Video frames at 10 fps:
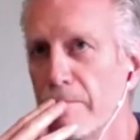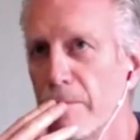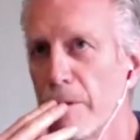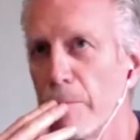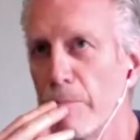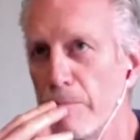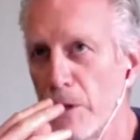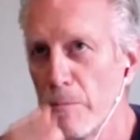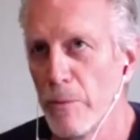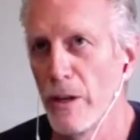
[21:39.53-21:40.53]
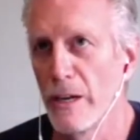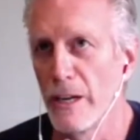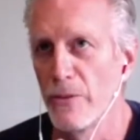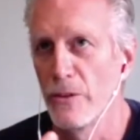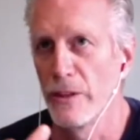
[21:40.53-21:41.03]
the component i
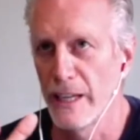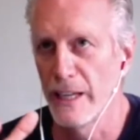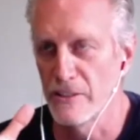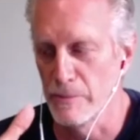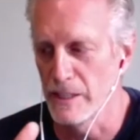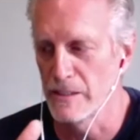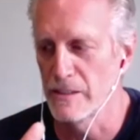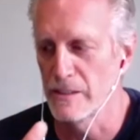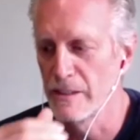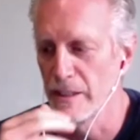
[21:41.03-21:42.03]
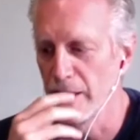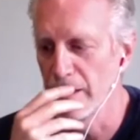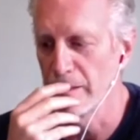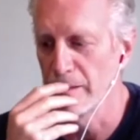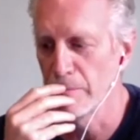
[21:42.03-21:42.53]
feel that gets missed
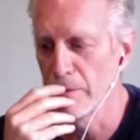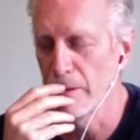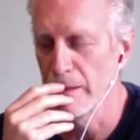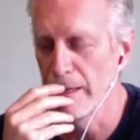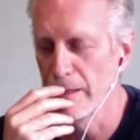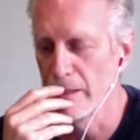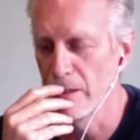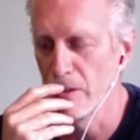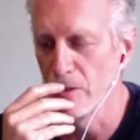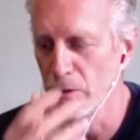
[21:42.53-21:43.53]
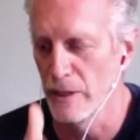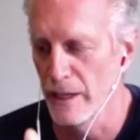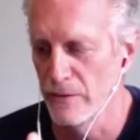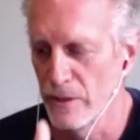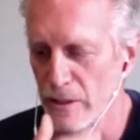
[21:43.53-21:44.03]
and something that i know you and i
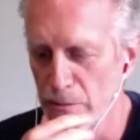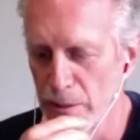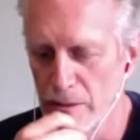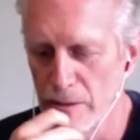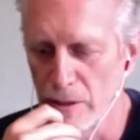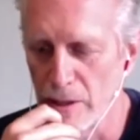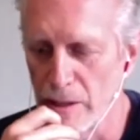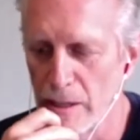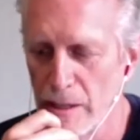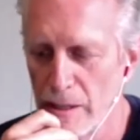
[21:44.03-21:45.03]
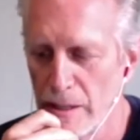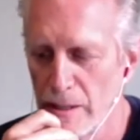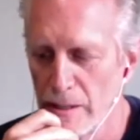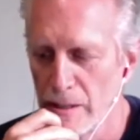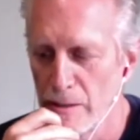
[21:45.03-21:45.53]
have talked about dar
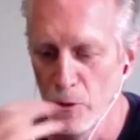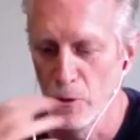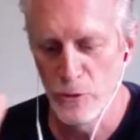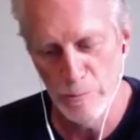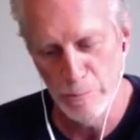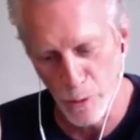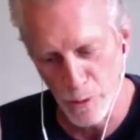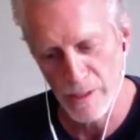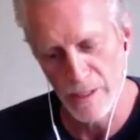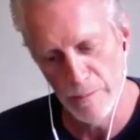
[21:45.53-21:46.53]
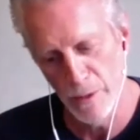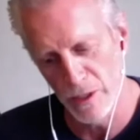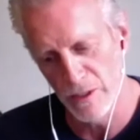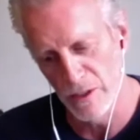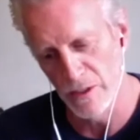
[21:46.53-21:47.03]
the most important
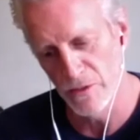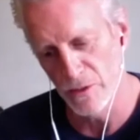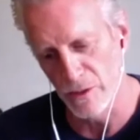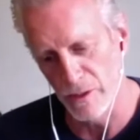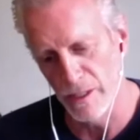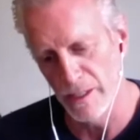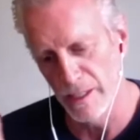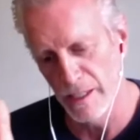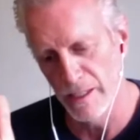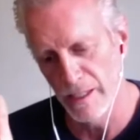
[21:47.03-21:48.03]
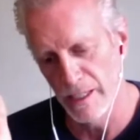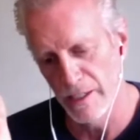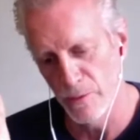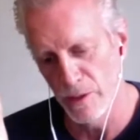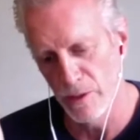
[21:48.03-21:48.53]
component to the story, and and and
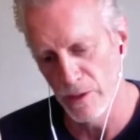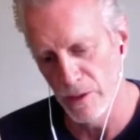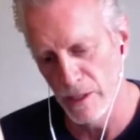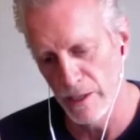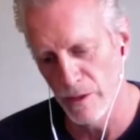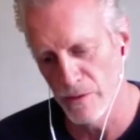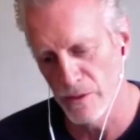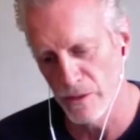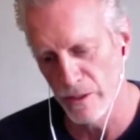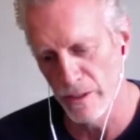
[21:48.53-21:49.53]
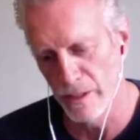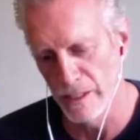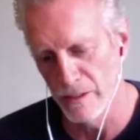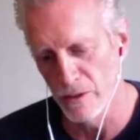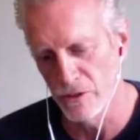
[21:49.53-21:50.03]
if we and I referenced earlier the
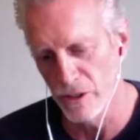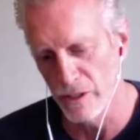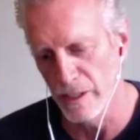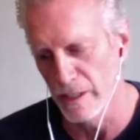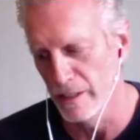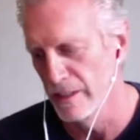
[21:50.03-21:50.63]
hero's journey,